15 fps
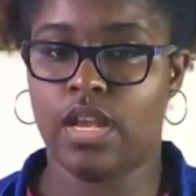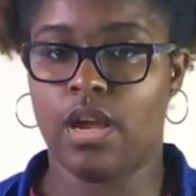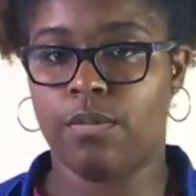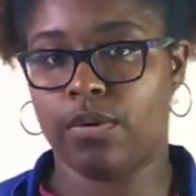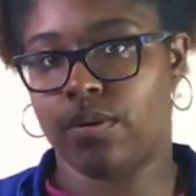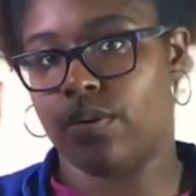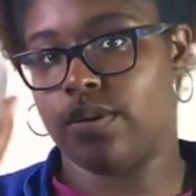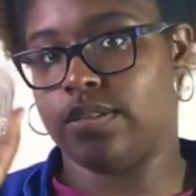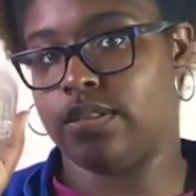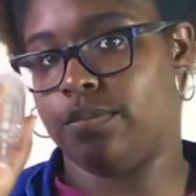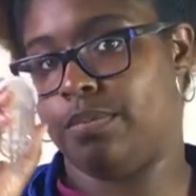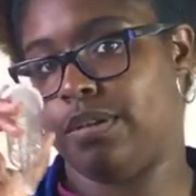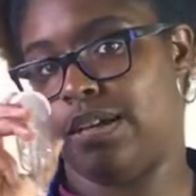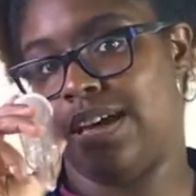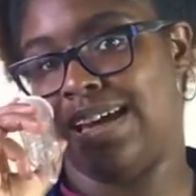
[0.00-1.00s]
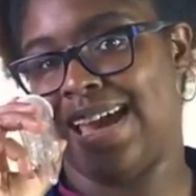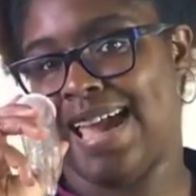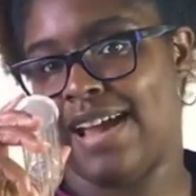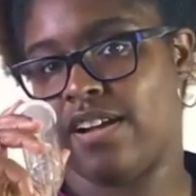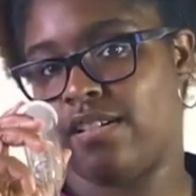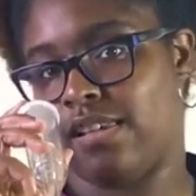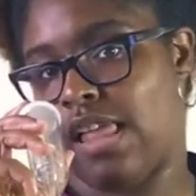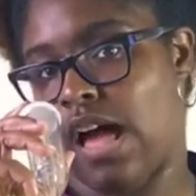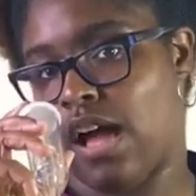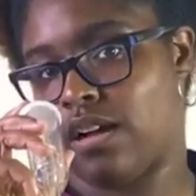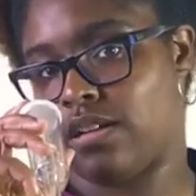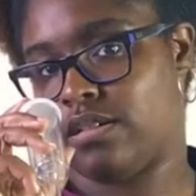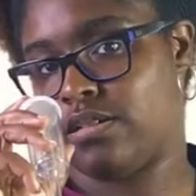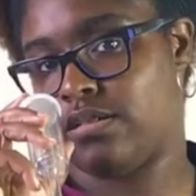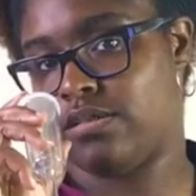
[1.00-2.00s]
And we're going to put an airlock
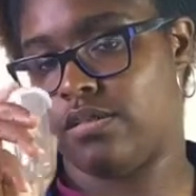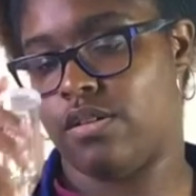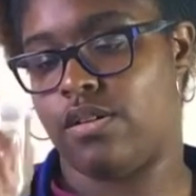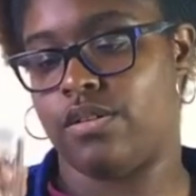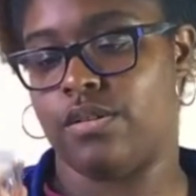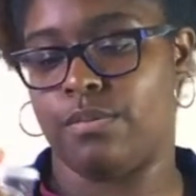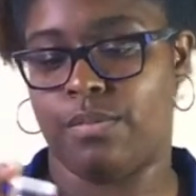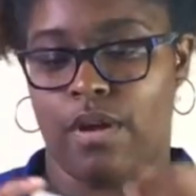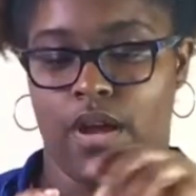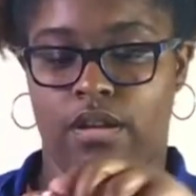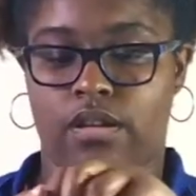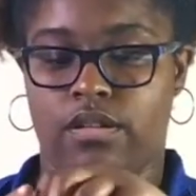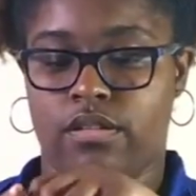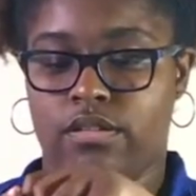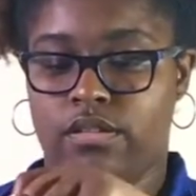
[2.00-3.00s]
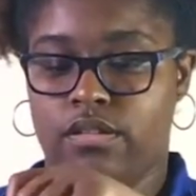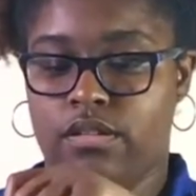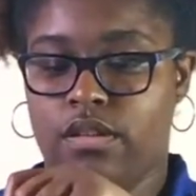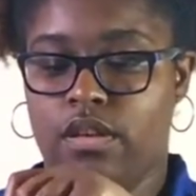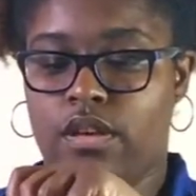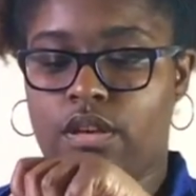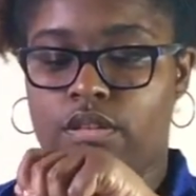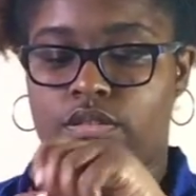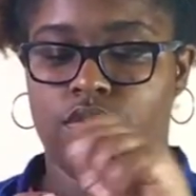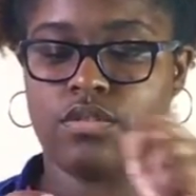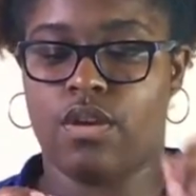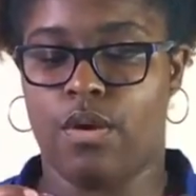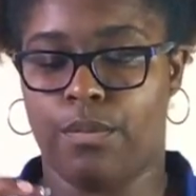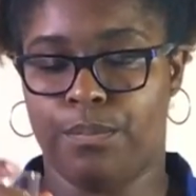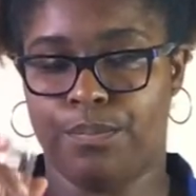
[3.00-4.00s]
on your product.
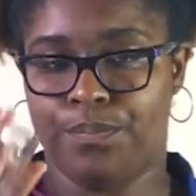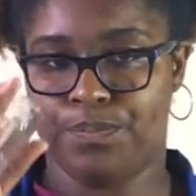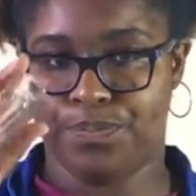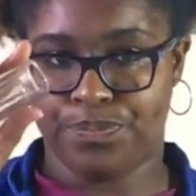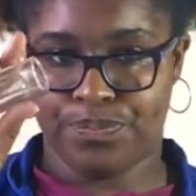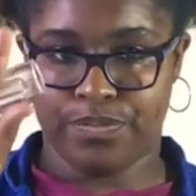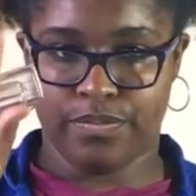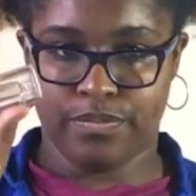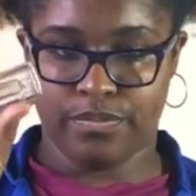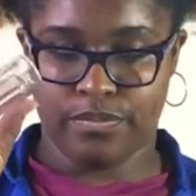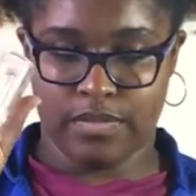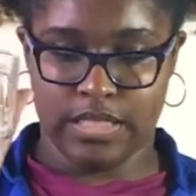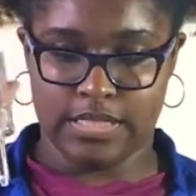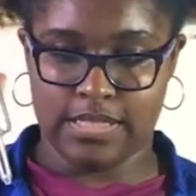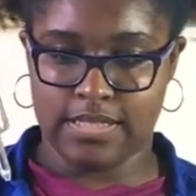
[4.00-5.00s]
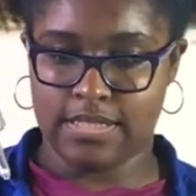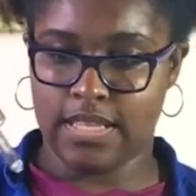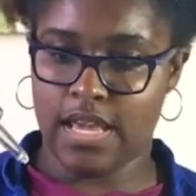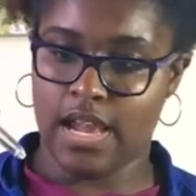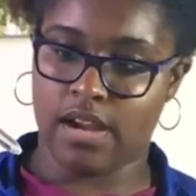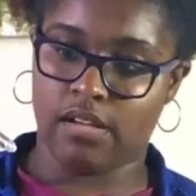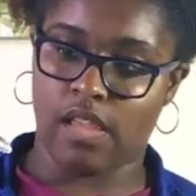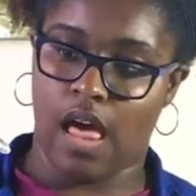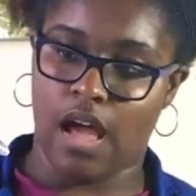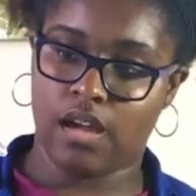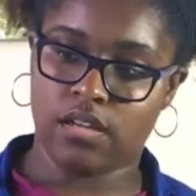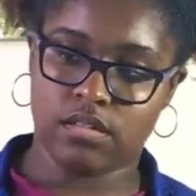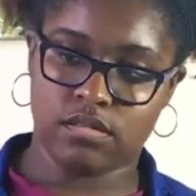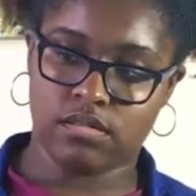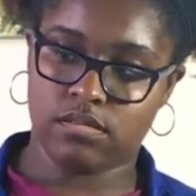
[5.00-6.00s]
So this is the
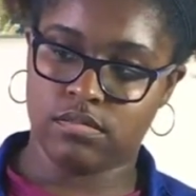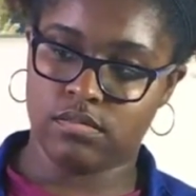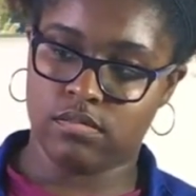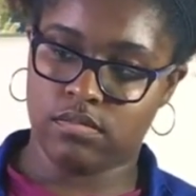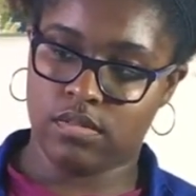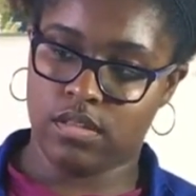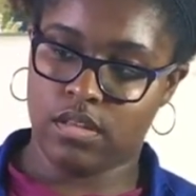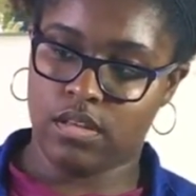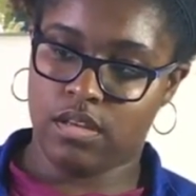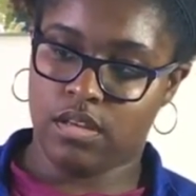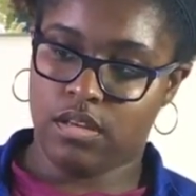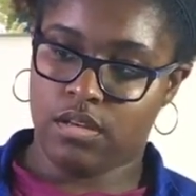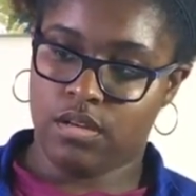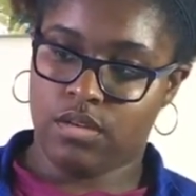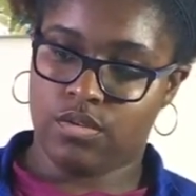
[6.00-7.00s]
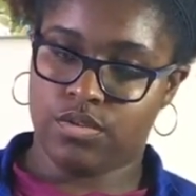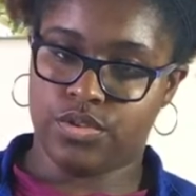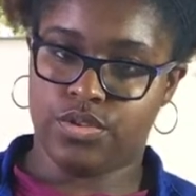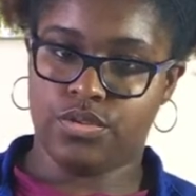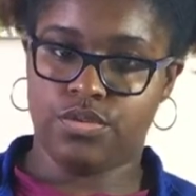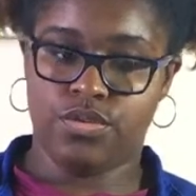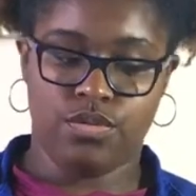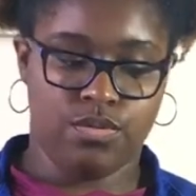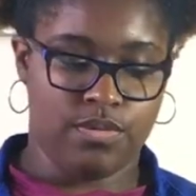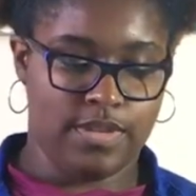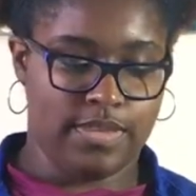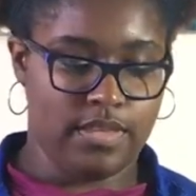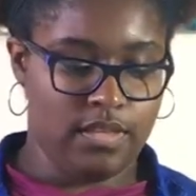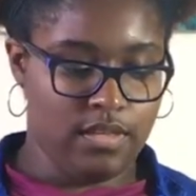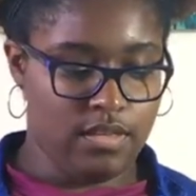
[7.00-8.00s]
airlock. What you do
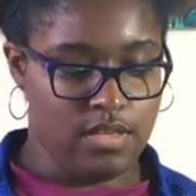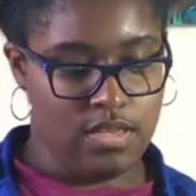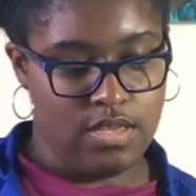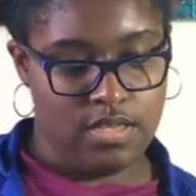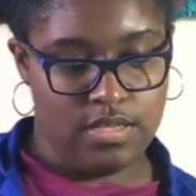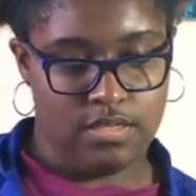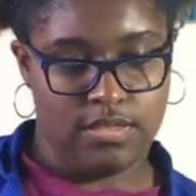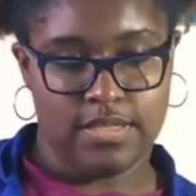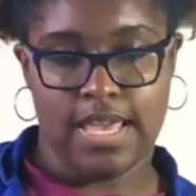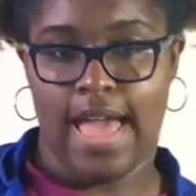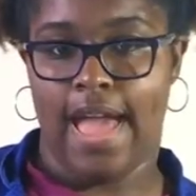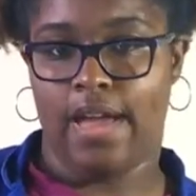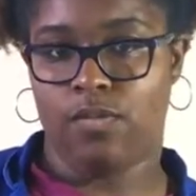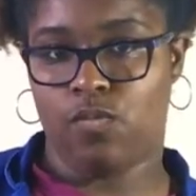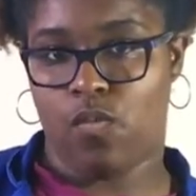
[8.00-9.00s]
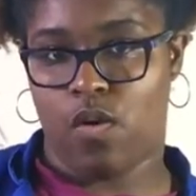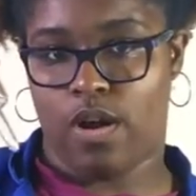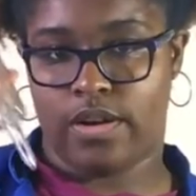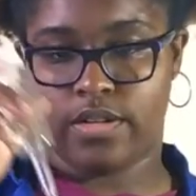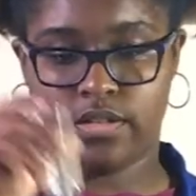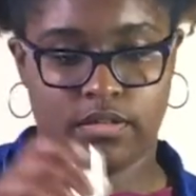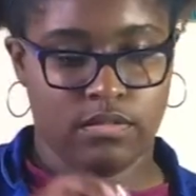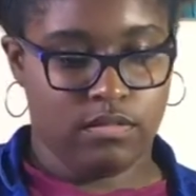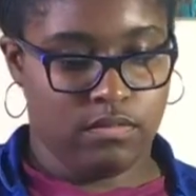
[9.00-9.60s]
with it is add water.